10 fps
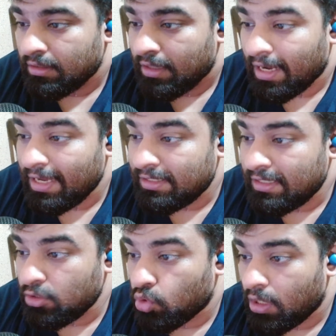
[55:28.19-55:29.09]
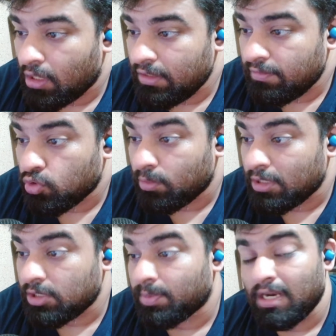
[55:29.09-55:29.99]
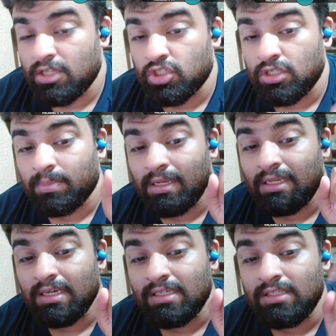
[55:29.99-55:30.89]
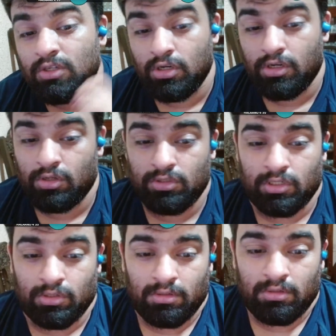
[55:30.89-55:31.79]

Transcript: I hate seeing Koa leave so much potential, but here's the good news, dude.